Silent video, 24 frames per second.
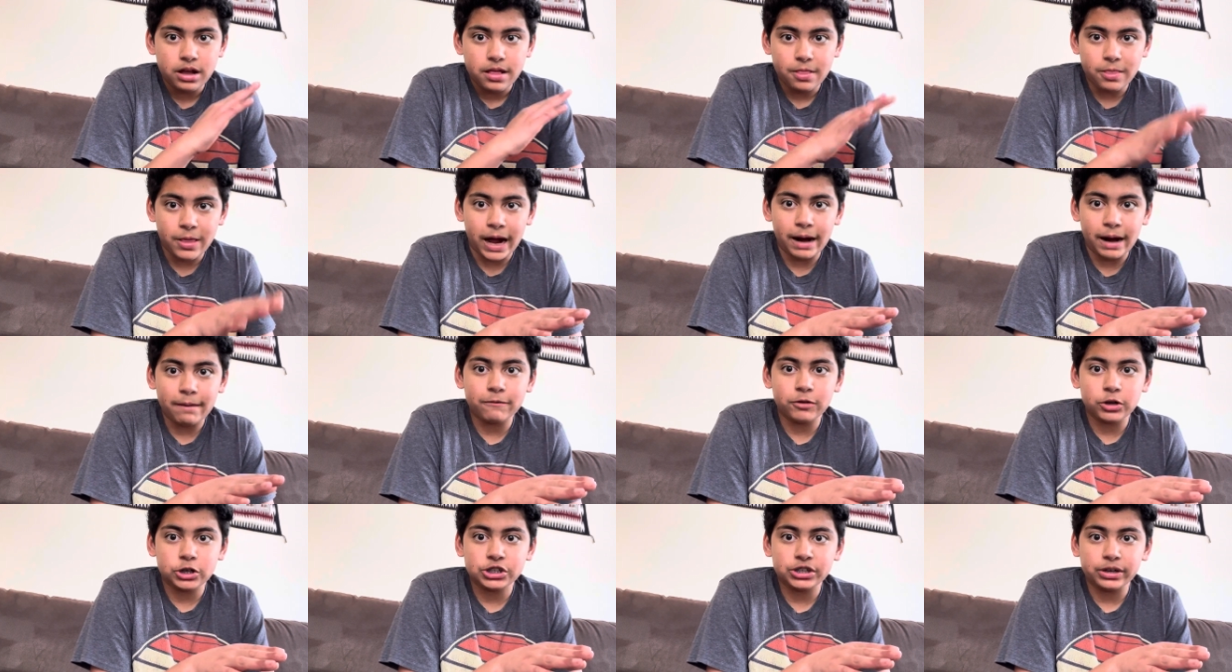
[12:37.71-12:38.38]
That
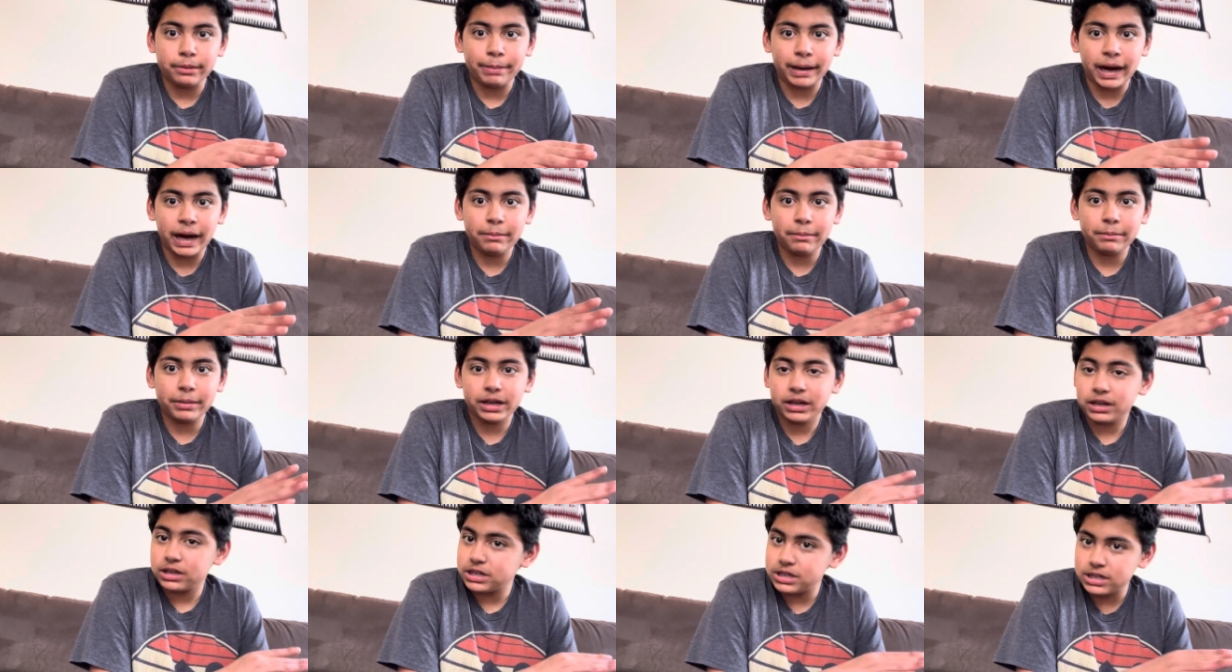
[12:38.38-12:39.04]
version of
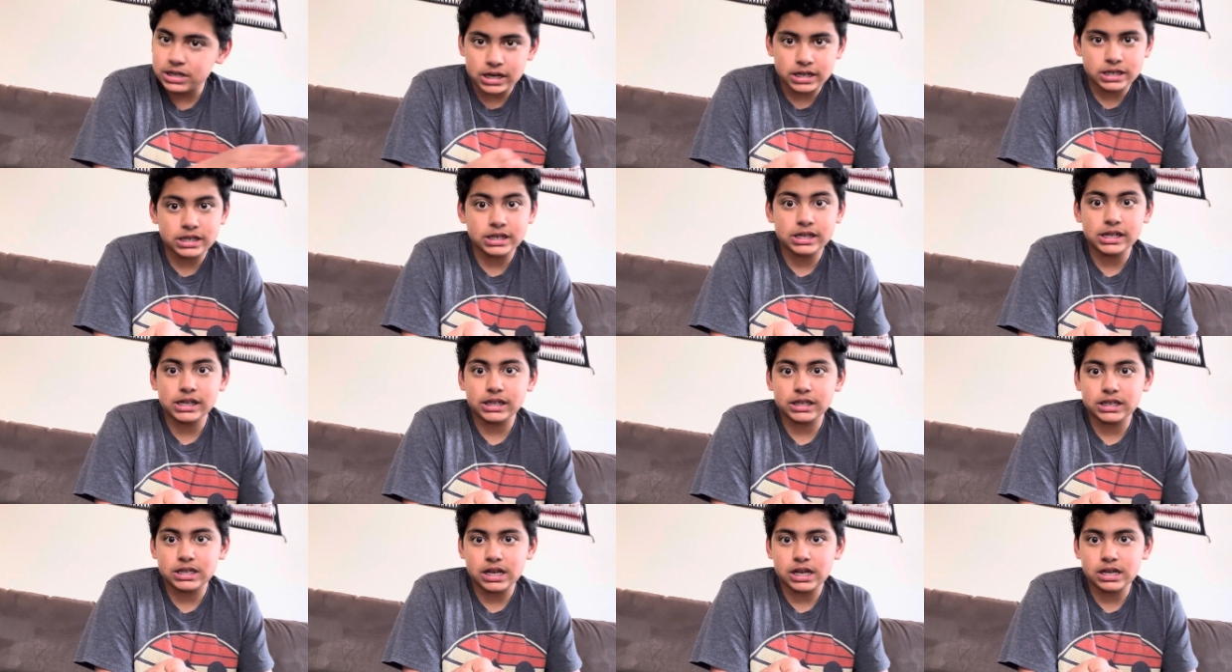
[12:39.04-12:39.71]
Batman doesn't
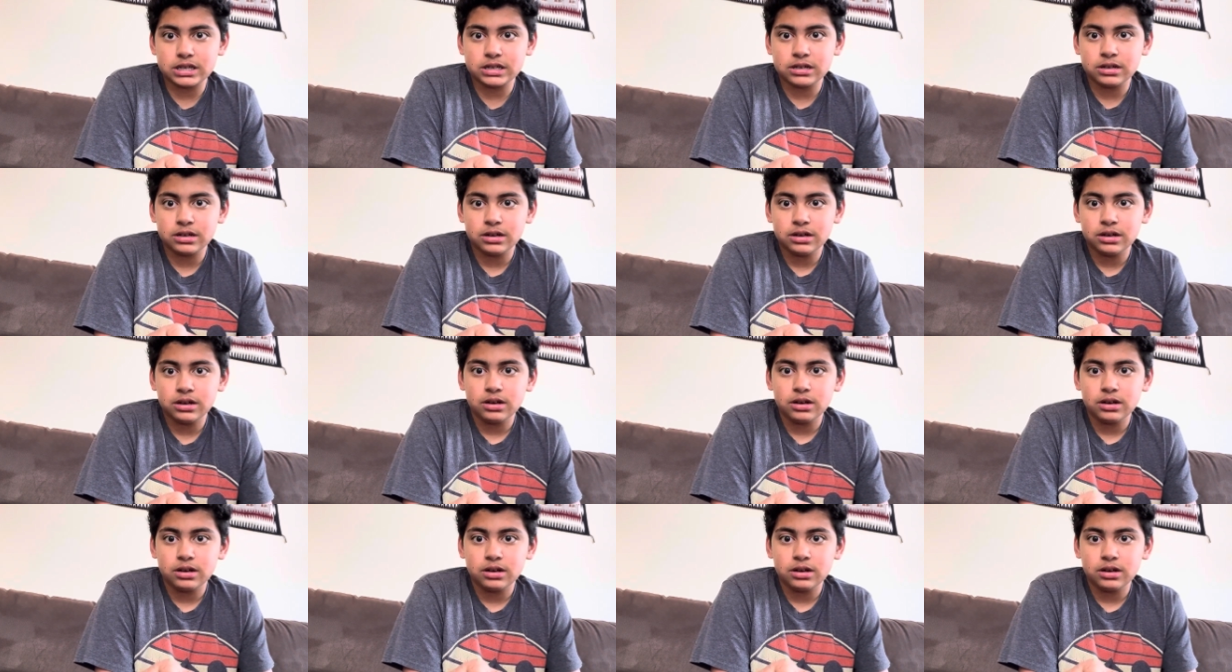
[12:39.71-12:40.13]
exist.